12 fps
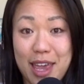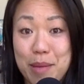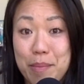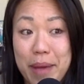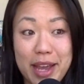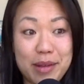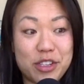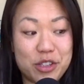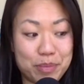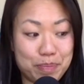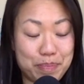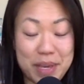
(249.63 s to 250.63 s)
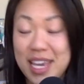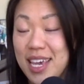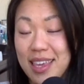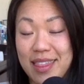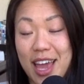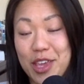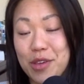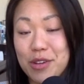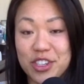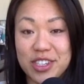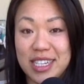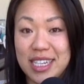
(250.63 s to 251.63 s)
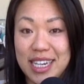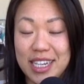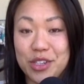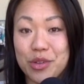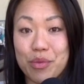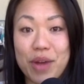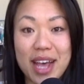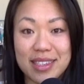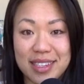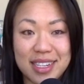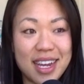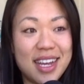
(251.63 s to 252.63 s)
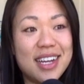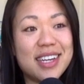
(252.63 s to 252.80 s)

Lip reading: It might be that you just need to rest,